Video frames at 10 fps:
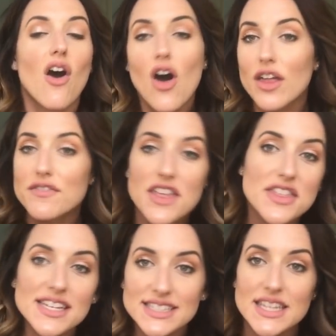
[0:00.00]
all of the
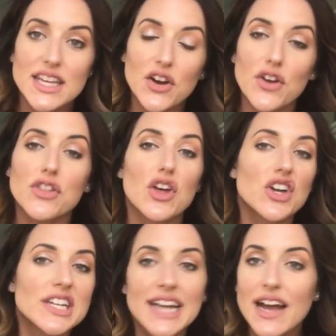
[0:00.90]
things in the earth couldn't